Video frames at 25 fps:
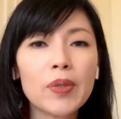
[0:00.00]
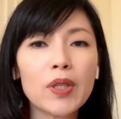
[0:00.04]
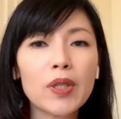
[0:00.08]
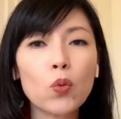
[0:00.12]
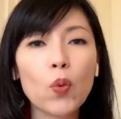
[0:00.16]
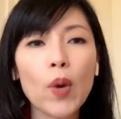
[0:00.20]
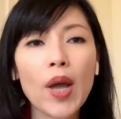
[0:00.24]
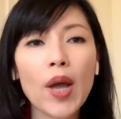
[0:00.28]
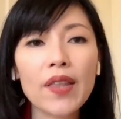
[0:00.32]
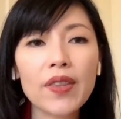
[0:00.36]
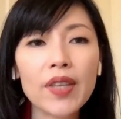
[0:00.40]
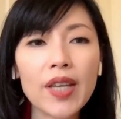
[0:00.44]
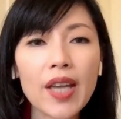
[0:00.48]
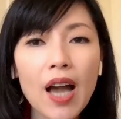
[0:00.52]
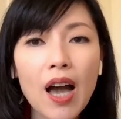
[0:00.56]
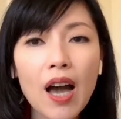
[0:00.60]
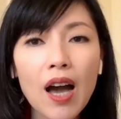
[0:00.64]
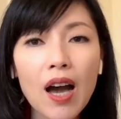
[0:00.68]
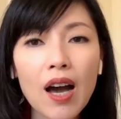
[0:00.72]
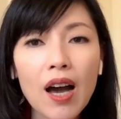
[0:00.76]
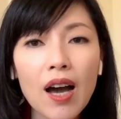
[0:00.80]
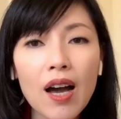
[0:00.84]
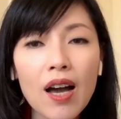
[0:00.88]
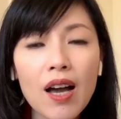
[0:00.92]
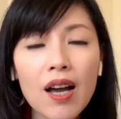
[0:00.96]
be where they
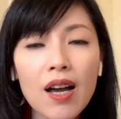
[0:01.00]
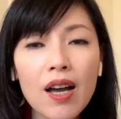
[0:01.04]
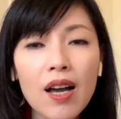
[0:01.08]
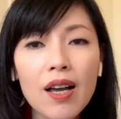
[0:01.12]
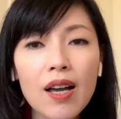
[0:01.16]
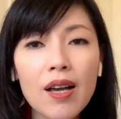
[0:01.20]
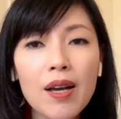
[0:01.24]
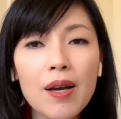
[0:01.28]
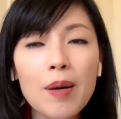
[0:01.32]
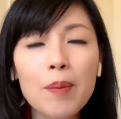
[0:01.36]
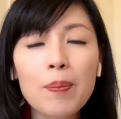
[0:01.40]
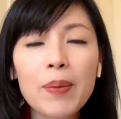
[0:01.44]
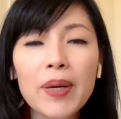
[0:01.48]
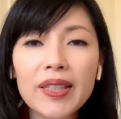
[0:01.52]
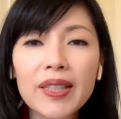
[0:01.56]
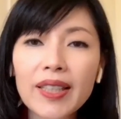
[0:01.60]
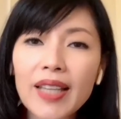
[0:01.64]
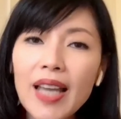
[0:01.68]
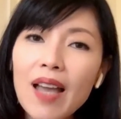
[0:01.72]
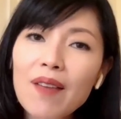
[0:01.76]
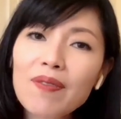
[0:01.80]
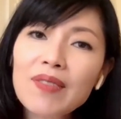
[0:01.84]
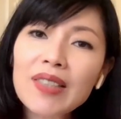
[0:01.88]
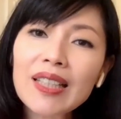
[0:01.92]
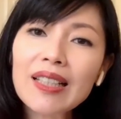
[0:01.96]
are, but they
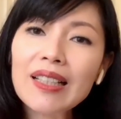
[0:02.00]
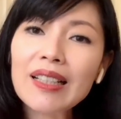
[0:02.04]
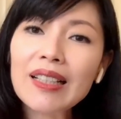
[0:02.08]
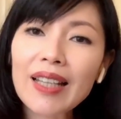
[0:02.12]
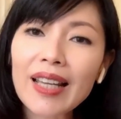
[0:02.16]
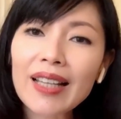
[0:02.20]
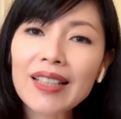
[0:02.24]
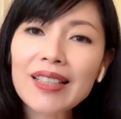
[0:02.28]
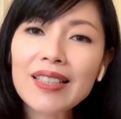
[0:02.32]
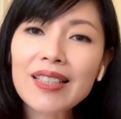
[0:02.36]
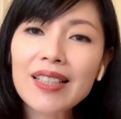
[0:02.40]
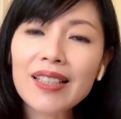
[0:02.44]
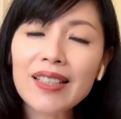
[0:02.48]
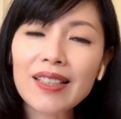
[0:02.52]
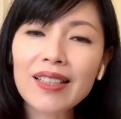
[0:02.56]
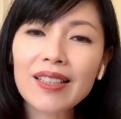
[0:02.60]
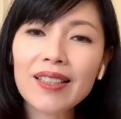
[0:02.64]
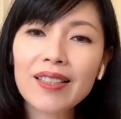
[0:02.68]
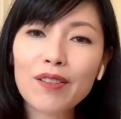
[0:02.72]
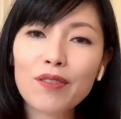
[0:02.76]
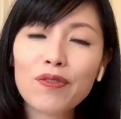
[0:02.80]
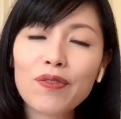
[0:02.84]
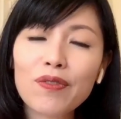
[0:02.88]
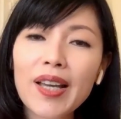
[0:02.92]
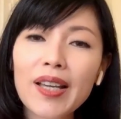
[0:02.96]
have neglected
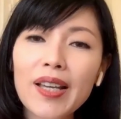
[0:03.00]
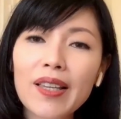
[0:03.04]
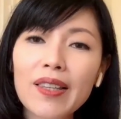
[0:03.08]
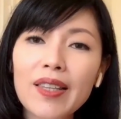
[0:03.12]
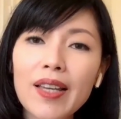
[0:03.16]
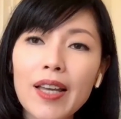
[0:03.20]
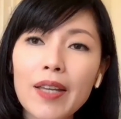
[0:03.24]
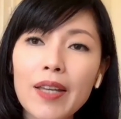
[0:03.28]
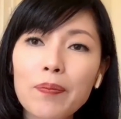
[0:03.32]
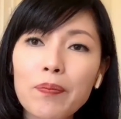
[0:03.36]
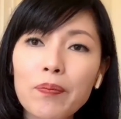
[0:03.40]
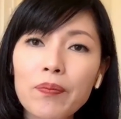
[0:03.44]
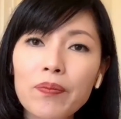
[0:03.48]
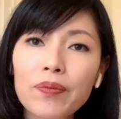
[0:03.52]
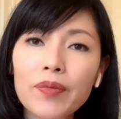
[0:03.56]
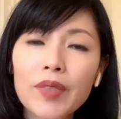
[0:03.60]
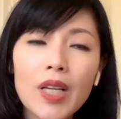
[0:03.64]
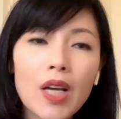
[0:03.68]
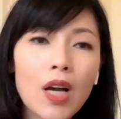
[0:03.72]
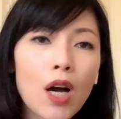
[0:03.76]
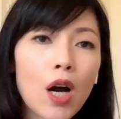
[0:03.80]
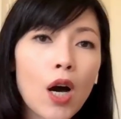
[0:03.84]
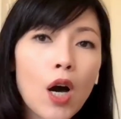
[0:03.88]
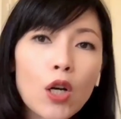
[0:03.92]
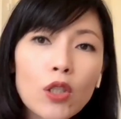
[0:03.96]
the fact that
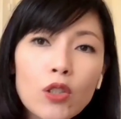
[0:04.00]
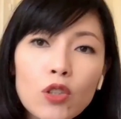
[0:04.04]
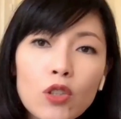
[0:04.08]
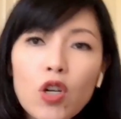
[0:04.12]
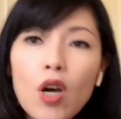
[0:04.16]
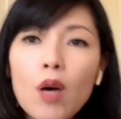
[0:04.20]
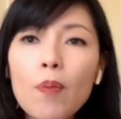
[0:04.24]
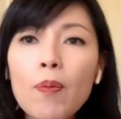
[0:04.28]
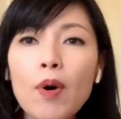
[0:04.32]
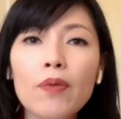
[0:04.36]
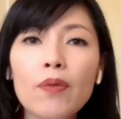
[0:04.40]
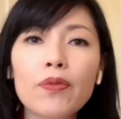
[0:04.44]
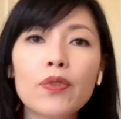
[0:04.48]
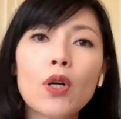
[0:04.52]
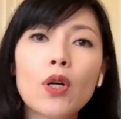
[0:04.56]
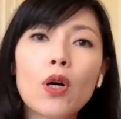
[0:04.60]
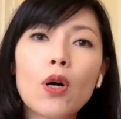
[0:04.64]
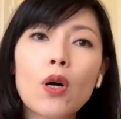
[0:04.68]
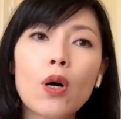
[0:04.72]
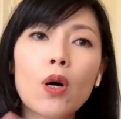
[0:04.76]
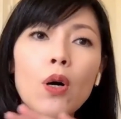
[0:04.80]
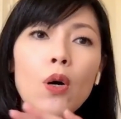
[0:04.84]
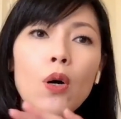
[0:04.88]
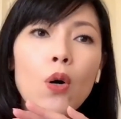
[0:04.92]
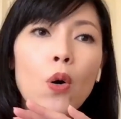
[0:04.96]
on top of
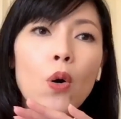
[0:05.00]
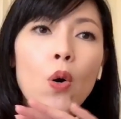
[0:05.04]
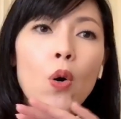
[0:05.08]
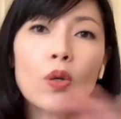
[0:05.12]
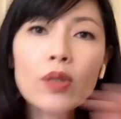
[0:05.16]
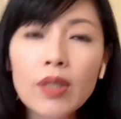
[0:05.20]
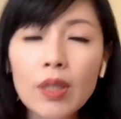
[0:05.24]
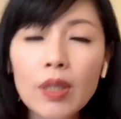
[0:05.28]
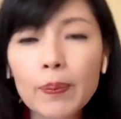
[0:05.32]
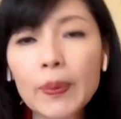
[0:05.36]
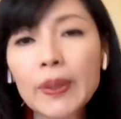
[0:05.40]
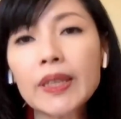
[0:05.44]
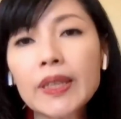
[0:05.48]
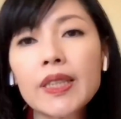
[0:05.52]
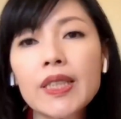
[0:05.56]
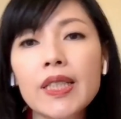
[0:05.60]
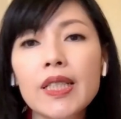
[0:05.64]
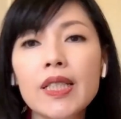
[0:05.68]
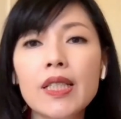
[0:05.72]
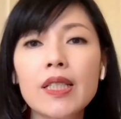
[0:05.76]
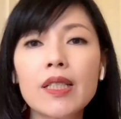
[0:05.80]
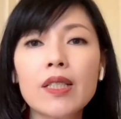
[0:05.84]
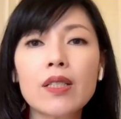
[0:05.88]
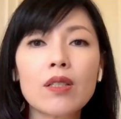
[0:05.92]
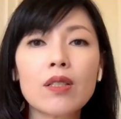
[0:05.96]
your own
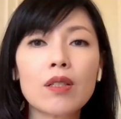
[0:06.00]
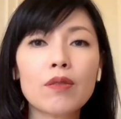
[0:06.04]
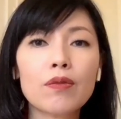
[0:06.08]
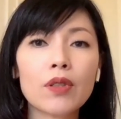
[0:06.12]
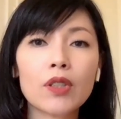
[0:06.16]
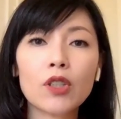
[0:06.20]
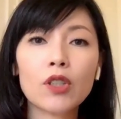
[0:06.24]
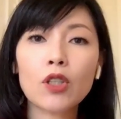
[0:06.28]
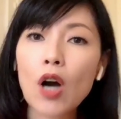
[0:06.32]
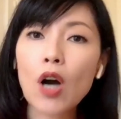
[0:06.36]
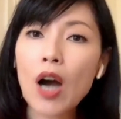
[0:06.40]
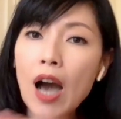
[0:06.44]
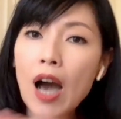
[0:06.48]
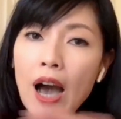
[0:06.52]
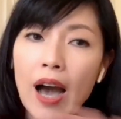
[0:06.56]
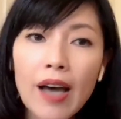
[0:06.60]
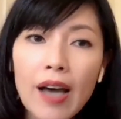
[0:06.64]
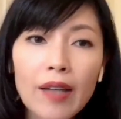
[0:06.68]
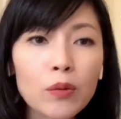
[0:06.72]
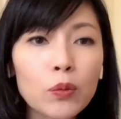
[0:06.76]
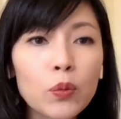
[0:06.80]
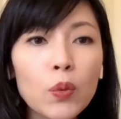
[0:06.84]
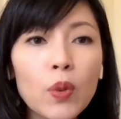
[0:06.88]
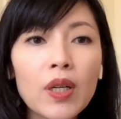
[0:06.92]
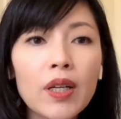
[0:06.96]
abilities, your
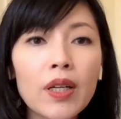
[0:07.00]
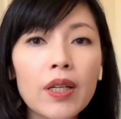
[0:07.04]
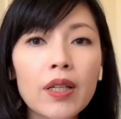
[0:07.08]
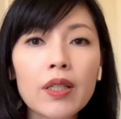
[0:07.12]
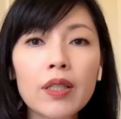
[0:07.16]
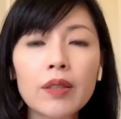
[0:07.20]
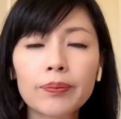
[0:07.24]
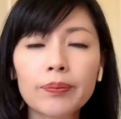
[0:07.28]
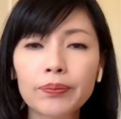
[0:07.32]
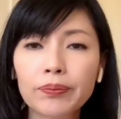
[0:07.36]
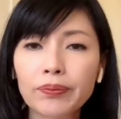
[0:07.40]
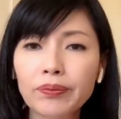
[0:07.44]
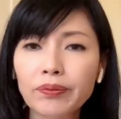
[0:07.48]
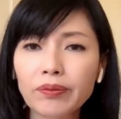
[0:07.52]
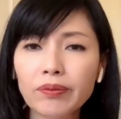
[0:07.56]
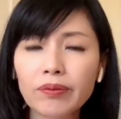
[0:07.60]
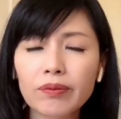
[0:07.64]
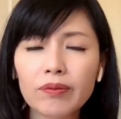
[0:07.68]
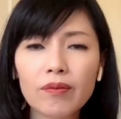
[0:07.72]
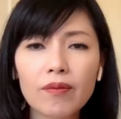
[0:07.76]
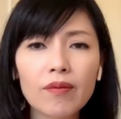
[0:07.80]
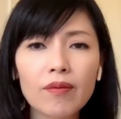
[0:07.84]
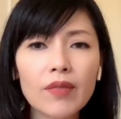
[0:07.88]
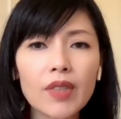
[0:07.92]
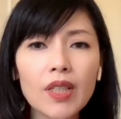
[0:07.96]
hard work,
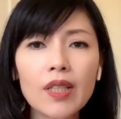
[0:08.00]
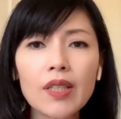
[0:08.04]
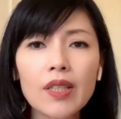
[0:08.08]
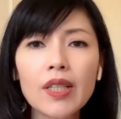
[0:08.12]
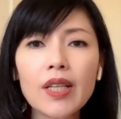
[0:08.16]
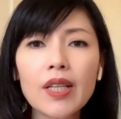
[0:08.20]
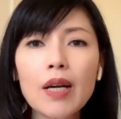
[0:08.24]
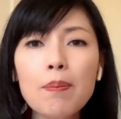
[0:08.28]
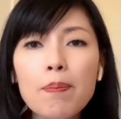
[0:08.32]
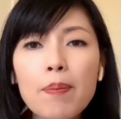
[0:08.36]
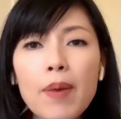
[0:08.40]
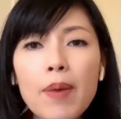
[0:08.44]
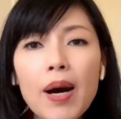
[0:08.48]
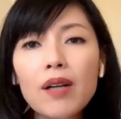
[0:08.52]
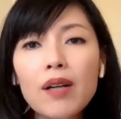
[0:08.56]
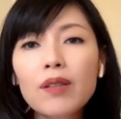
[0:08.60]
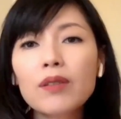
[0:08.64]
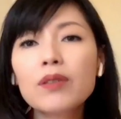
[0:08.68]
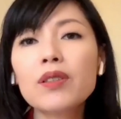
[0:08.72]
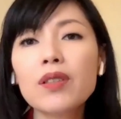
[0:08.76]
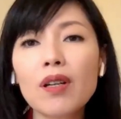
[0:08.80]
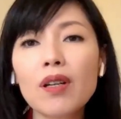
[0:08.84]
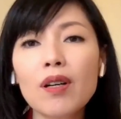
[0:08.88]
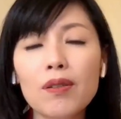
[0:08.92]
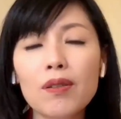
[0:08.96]
the
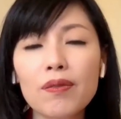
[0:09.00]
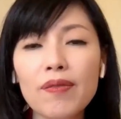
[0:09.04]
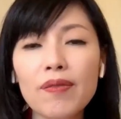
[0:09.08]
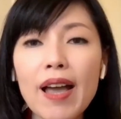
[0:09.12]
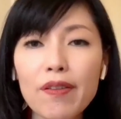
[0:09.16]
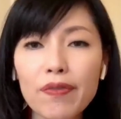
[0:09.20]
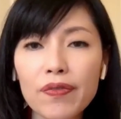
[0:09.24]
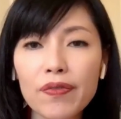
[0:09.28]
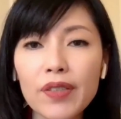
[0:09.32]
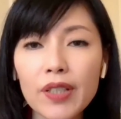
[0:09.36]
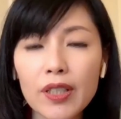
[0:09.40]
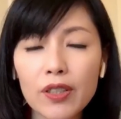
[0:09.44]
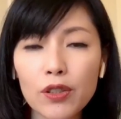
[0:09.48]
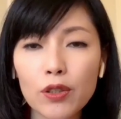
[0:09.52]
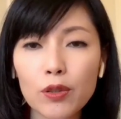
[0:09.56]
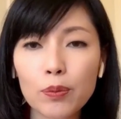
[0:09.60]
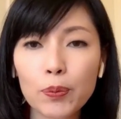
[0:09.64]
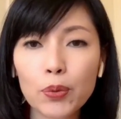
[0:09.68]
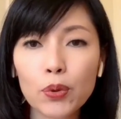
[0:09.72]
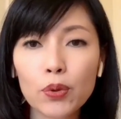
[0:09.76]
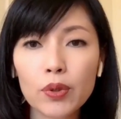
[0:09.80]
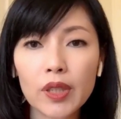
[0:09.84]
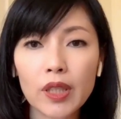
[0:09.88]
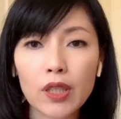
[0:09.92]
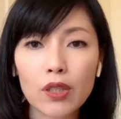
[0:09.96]
amount of effort you
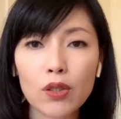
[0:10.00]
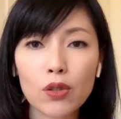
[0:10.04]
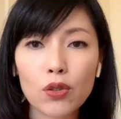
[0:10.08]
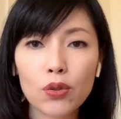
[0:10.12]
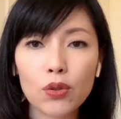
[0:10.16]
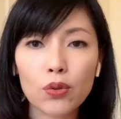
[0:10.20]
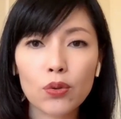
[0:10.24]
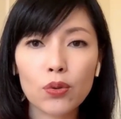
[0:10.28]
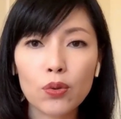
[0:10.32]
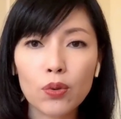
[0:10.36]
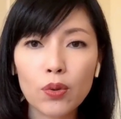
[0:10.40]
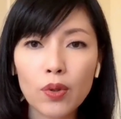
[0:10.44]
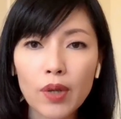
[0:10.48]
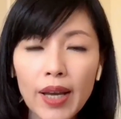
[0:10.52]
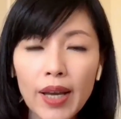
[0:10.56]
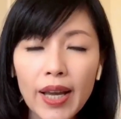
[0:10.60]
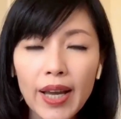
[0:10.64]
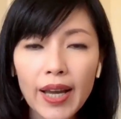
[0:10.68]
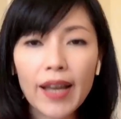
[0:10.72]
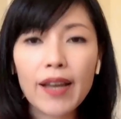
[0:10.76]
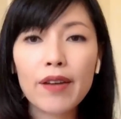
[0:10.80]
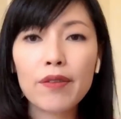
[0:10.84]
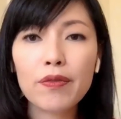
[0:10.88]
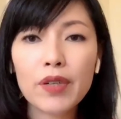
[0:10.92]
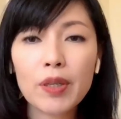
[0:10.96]
put into
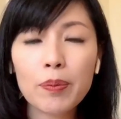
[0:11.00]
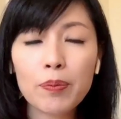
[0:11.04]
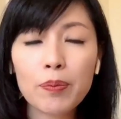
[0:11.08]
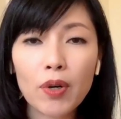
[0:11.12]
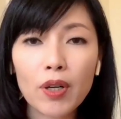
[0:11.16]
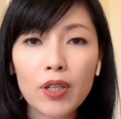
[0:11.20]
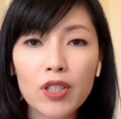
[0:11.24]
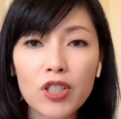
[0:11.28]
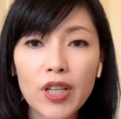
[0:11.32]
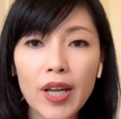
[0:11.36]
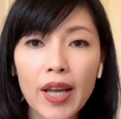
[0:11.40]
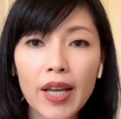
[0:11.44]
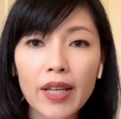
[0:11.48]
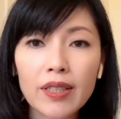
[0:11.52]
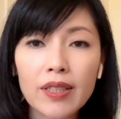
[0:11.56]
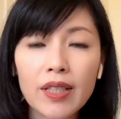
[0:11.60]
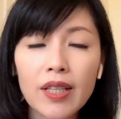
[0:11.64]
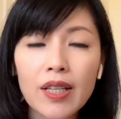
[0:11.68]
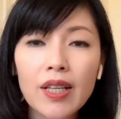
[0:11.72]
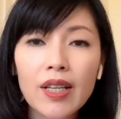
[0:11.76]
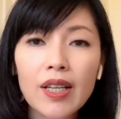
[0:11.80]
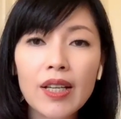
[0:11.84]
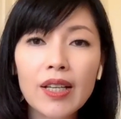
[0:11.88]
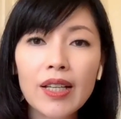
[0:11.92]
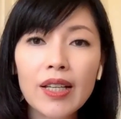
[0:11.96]
every project,
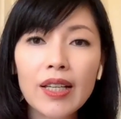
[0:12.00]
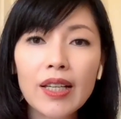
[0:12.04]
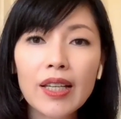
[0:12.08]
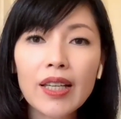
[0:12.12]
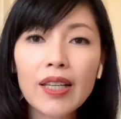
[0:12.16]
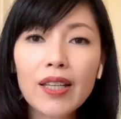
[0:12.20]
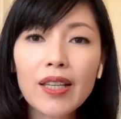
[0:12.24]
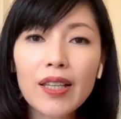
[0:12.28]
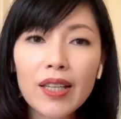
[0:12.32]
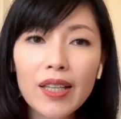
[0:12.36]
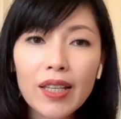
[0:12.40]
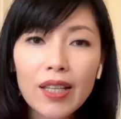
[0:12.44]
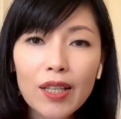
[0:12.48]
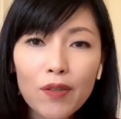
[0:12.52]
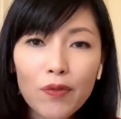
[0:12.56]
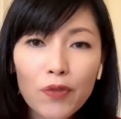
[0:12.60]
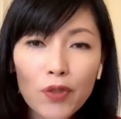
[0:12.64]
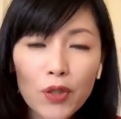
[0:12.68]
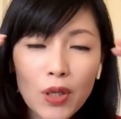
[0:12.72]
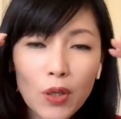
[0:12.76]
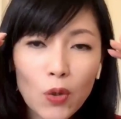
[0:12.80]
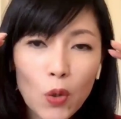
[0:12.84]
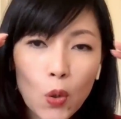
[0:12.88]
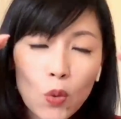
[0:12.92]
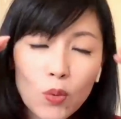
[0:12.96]
if
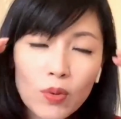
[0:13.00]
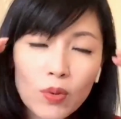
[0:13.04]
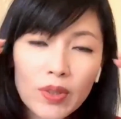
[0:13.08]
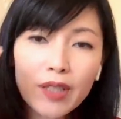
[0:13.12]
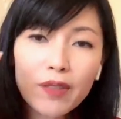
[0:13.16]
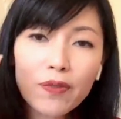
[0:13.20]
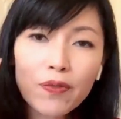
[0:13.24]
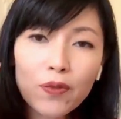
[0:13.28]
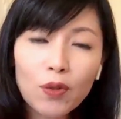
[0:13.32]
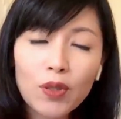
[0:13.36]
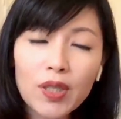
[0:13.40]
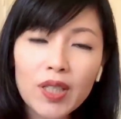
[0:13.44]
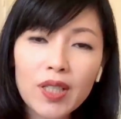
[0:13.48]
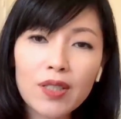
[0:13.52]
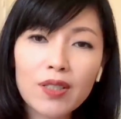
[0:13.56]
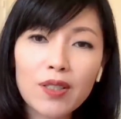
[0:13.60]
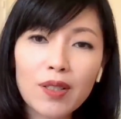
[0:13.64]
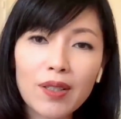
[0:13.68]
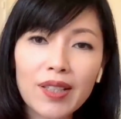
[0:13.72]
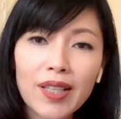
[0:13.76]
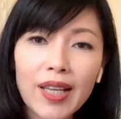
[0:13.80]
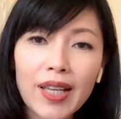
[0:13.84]
you're only focused on